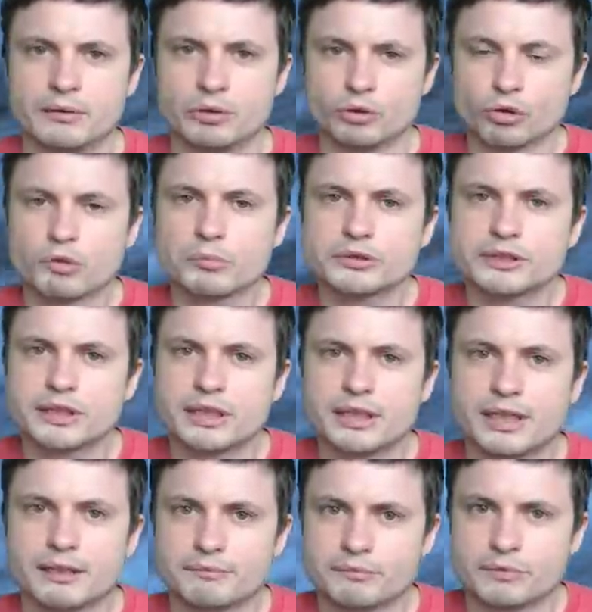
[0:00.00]

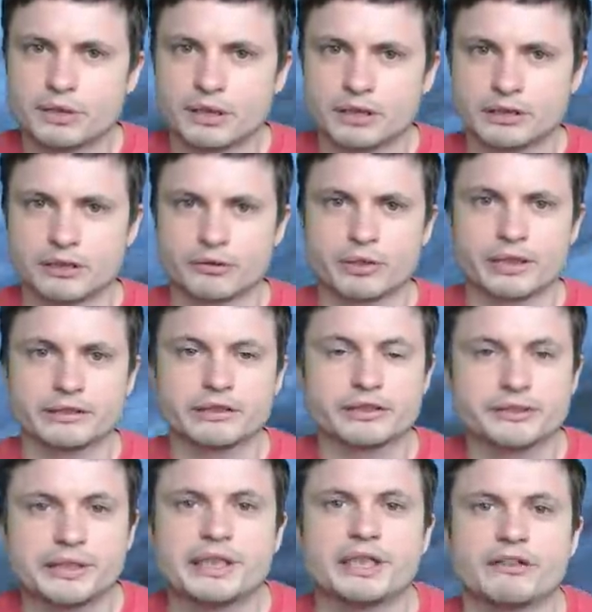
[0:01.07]
Normally our
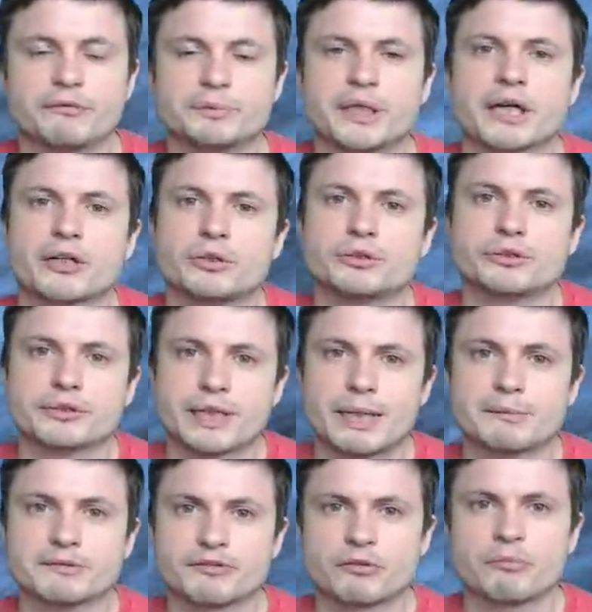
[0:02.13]
understanding of black holes
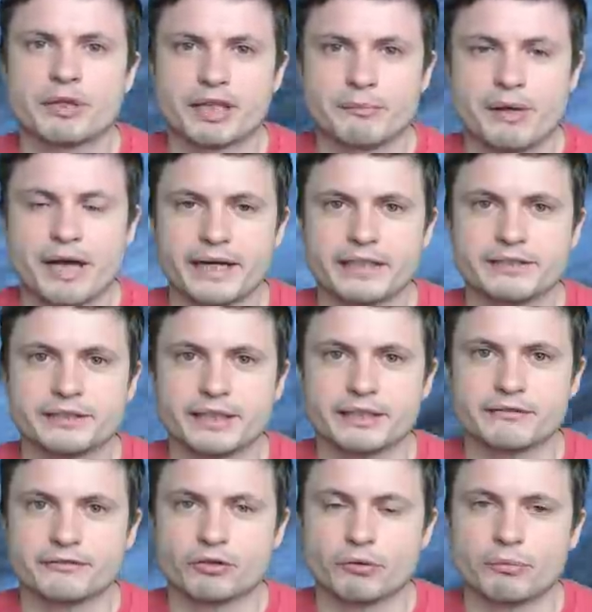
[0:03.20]
comes from mathematics
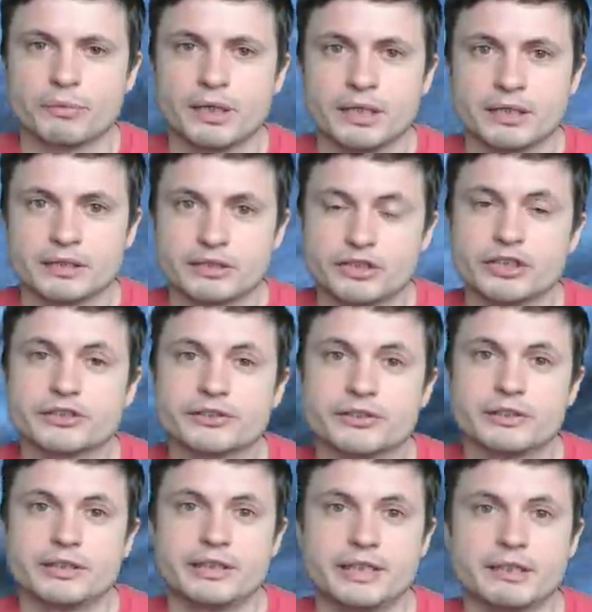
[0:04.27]
and from
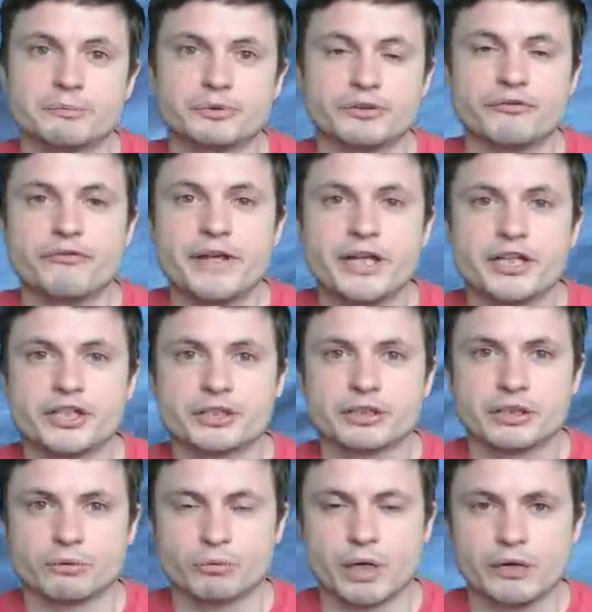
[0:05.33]
just the
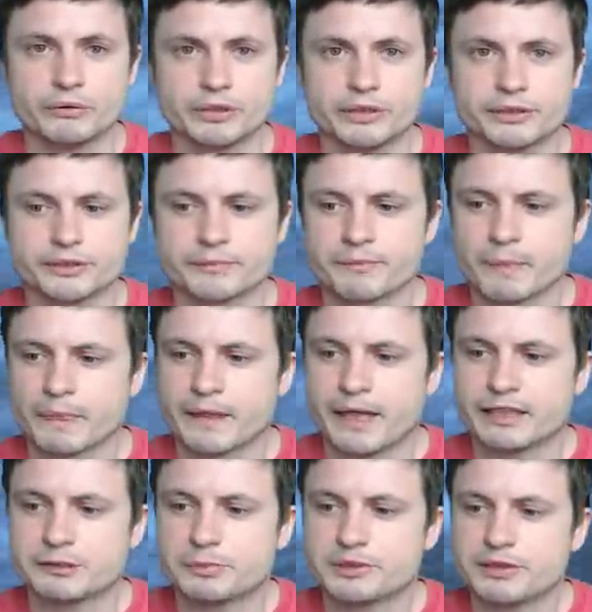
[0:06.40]
observation around us,
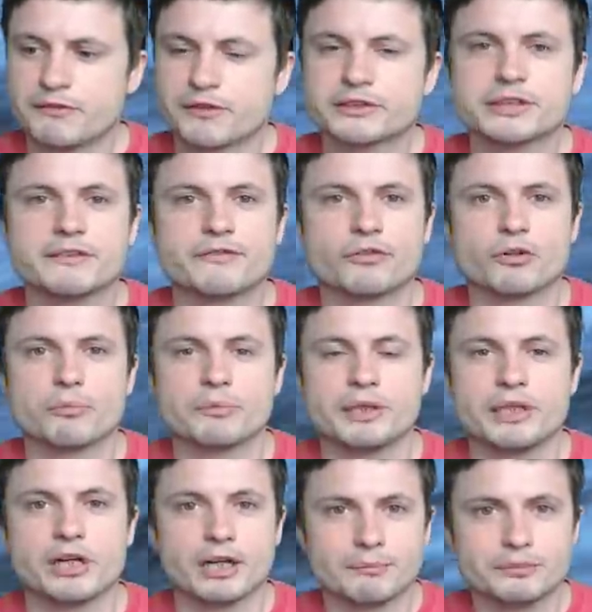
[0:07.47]
and specifically from
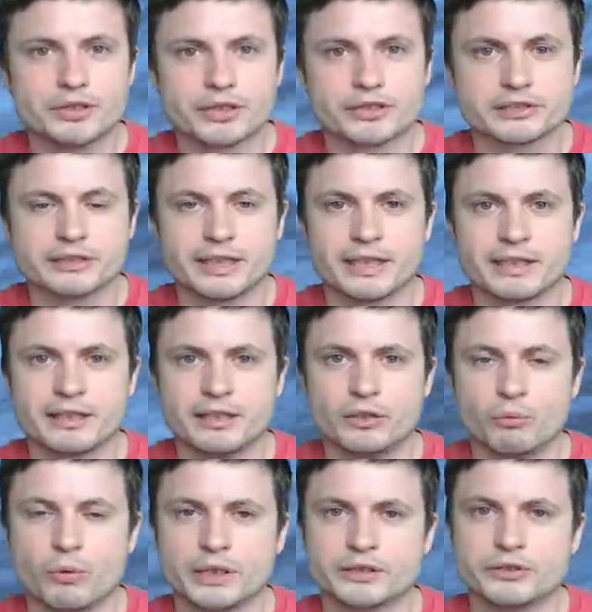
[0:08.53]
the objects like
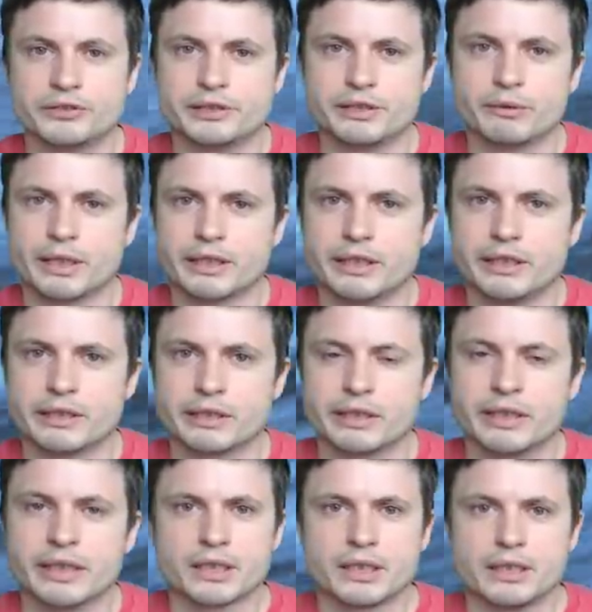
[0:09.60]
the one you see right
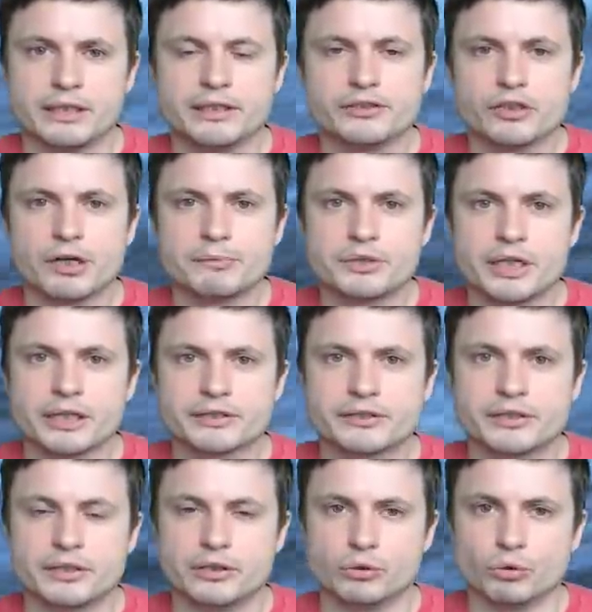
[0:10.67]
here. These
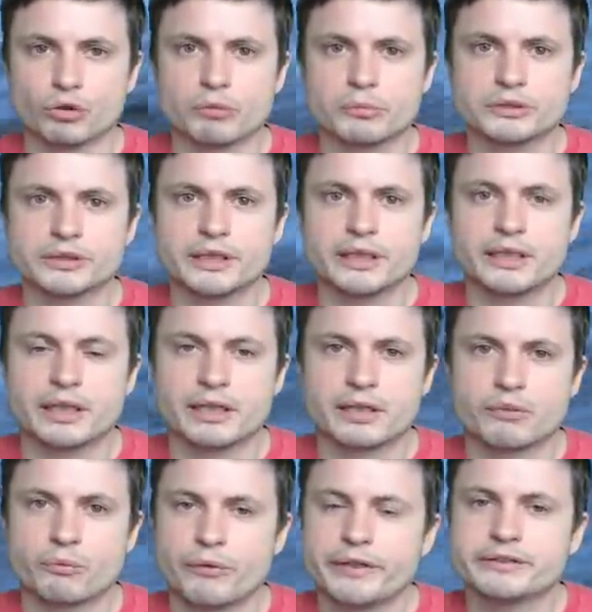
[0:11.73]
objects normally
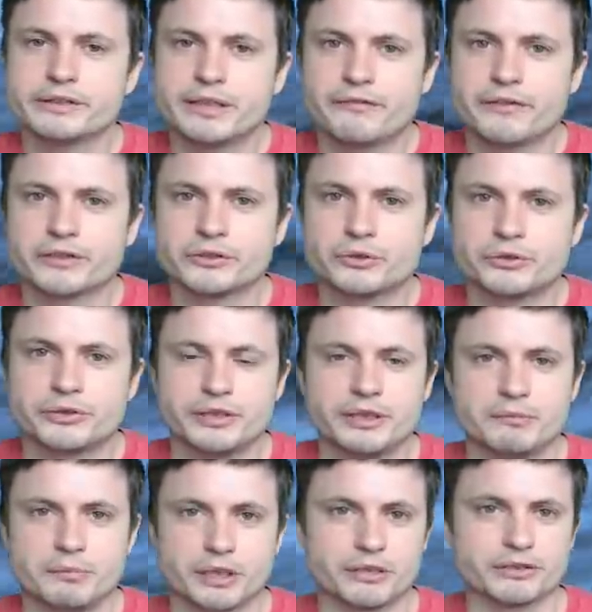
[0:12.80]
are really difficult to
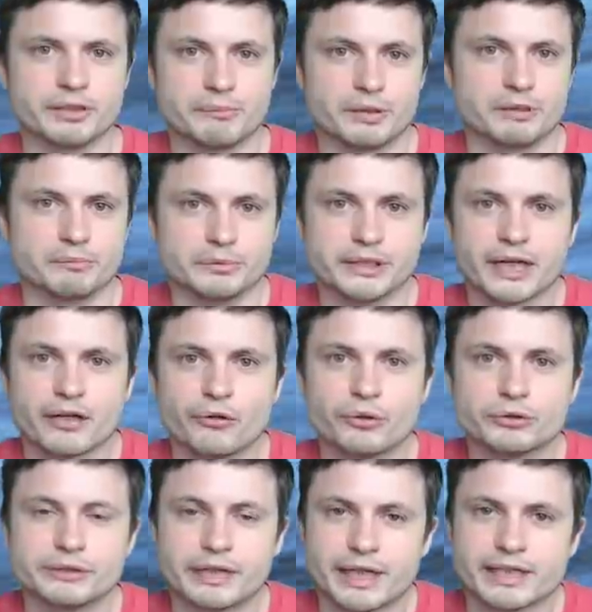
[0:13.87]
see because, I mean, black
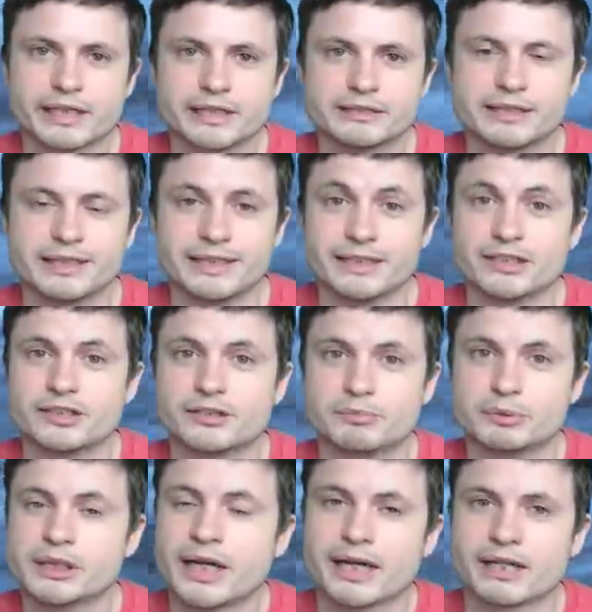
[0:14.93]
hole technically is
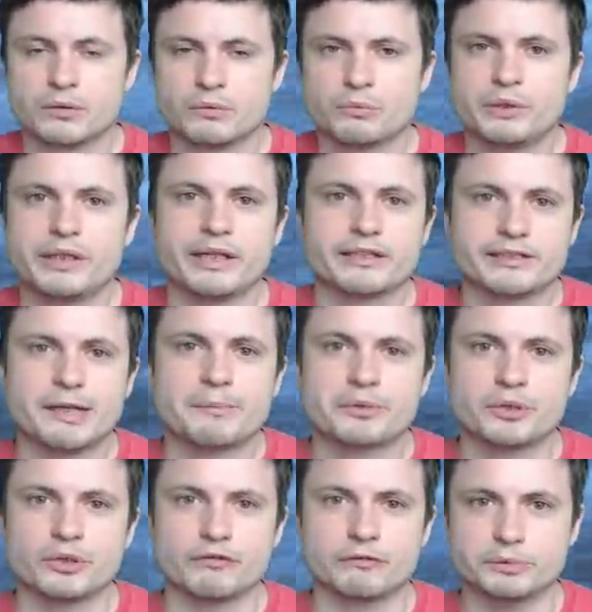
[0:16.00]
black, with the
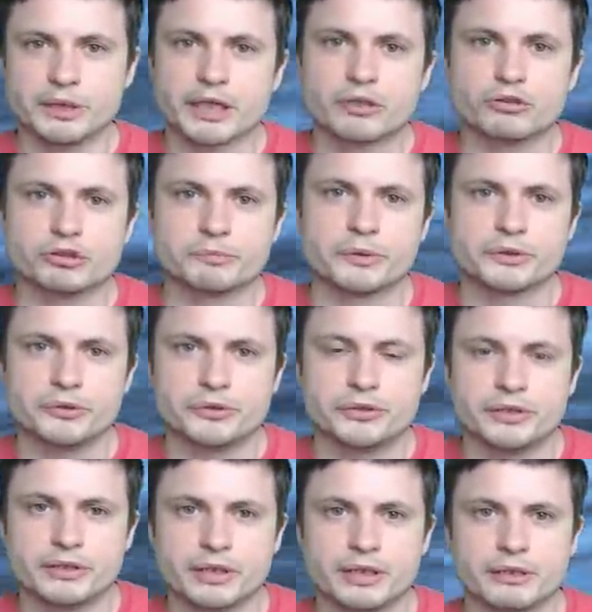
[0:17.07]
exception of black holes
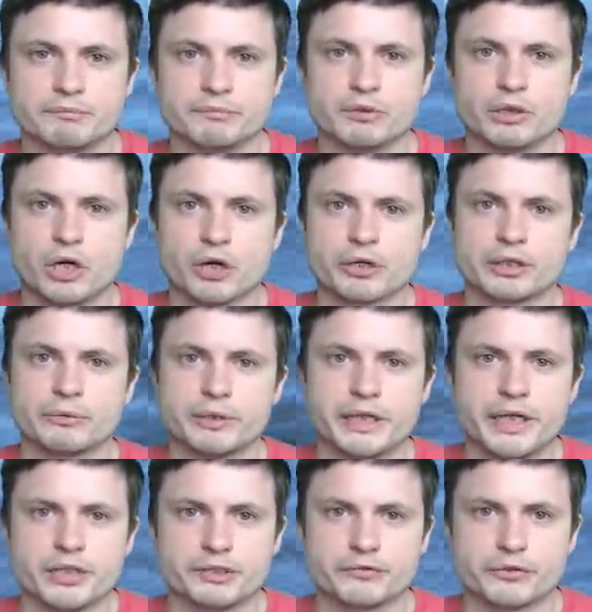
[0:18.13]
producing Hawking
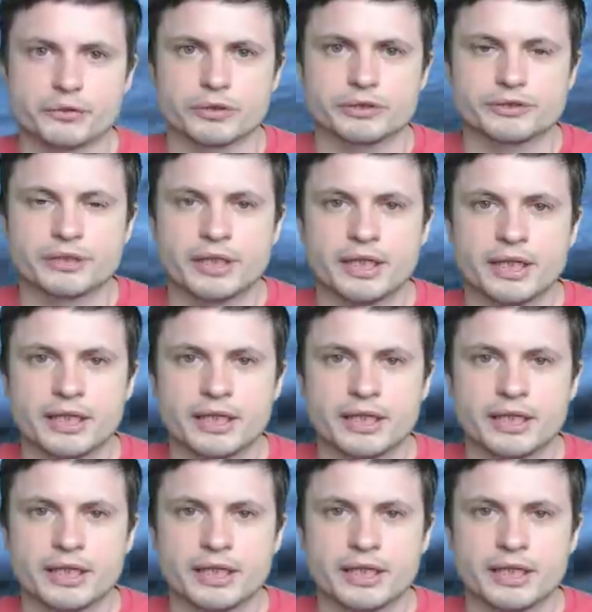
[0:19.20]
radiation, of course.